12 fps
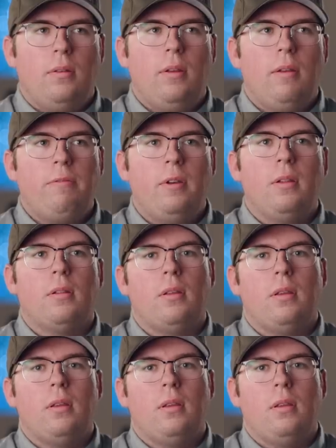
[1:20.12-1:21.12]

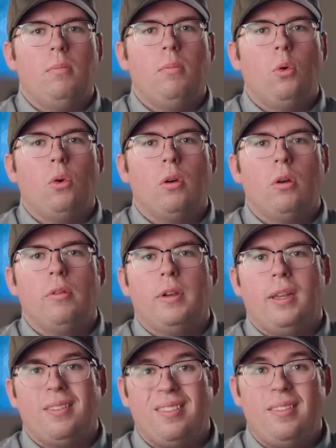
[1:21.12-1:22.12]
definitely more of
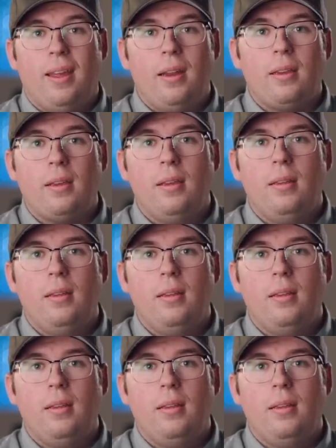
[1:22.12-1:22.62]
an aesthetic.